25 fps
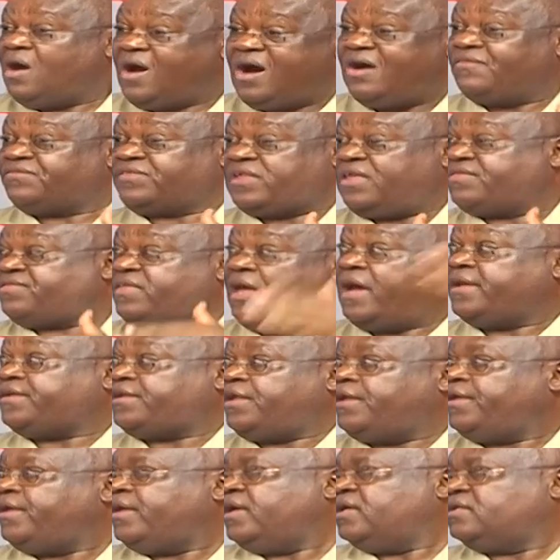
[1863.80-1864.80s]
after
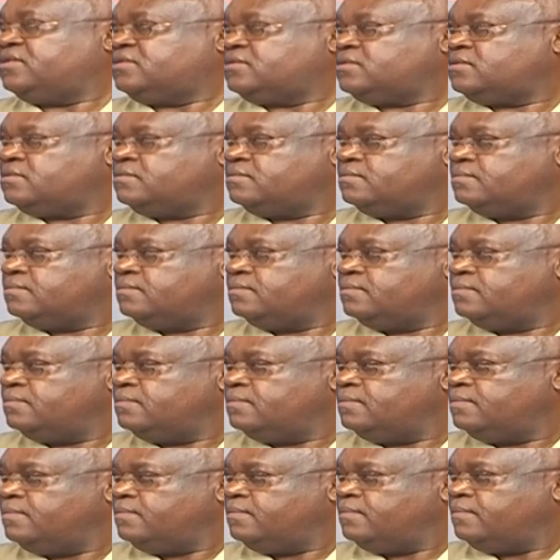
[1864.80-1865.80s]
30 years.
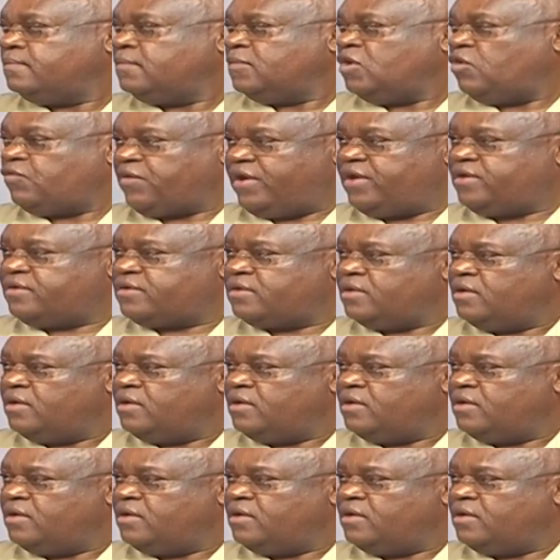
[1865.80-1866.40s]
Right?